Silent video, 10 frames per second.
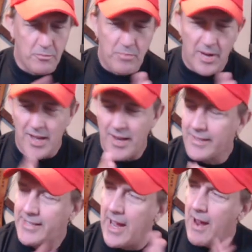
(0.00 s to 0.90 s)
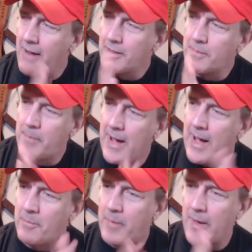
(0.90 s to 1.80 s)
everybody, Terrence
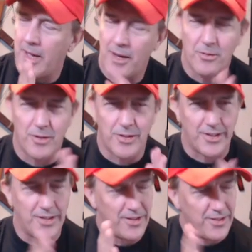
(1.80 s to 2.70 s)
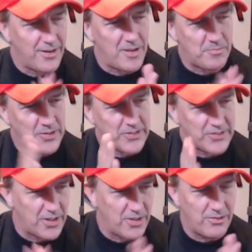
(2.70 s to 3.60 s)
Popp here with another
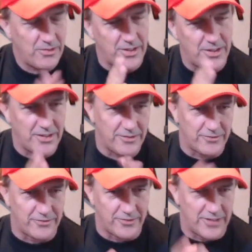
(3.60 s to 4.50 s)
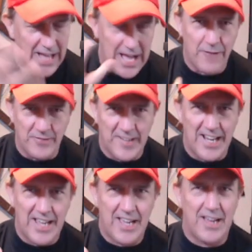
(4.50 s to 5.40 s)
episode of Live from the
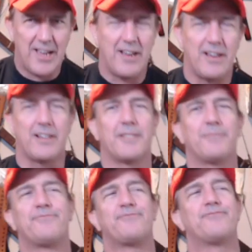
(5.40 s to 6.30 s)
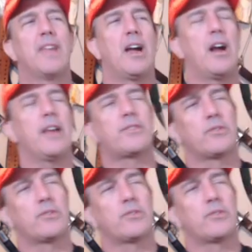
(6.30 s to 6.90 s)
Lair. Alright, so